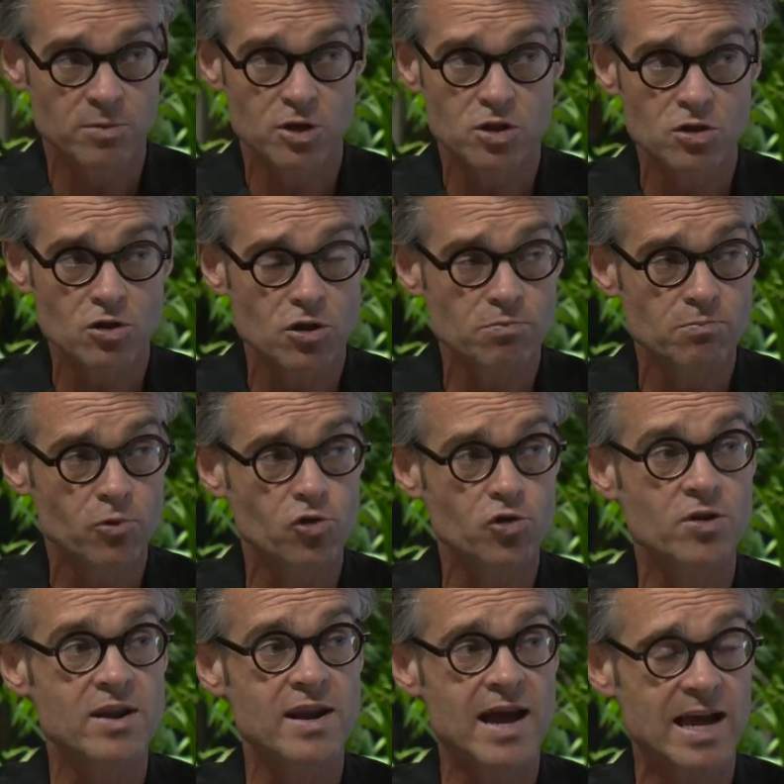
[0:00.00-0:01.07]
but not more
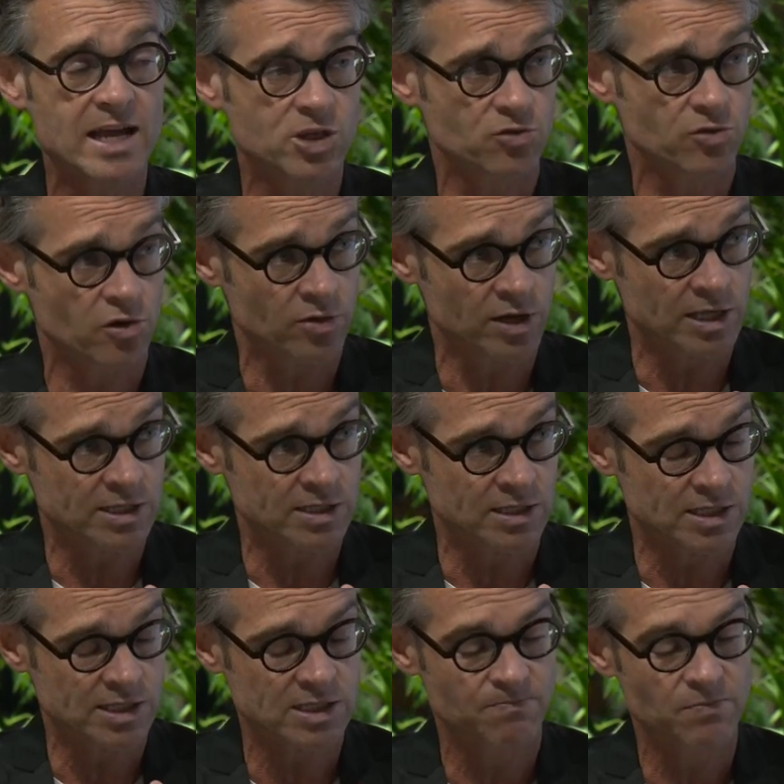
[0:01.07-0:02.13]

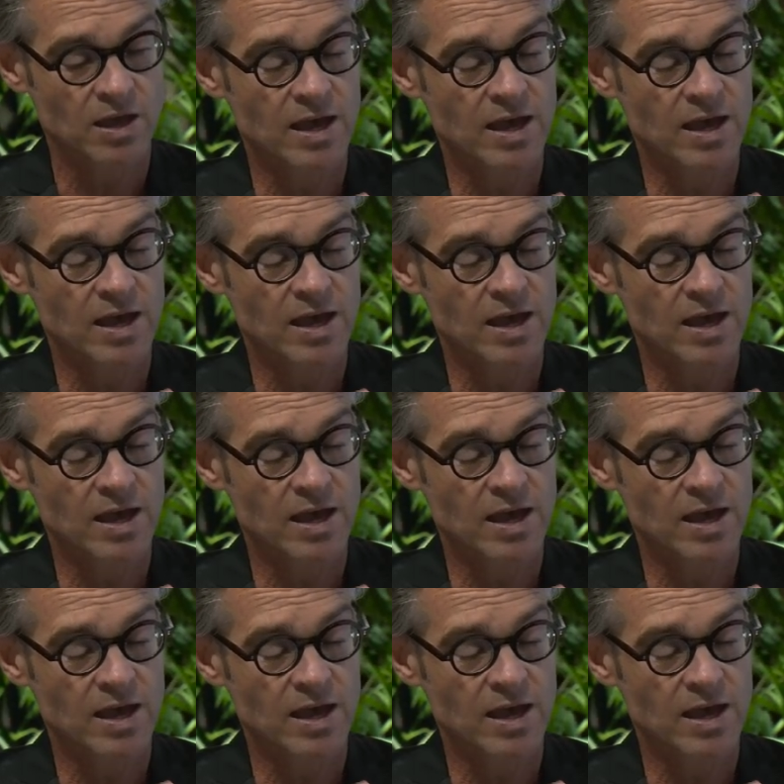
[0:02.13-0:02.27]
natriuresis.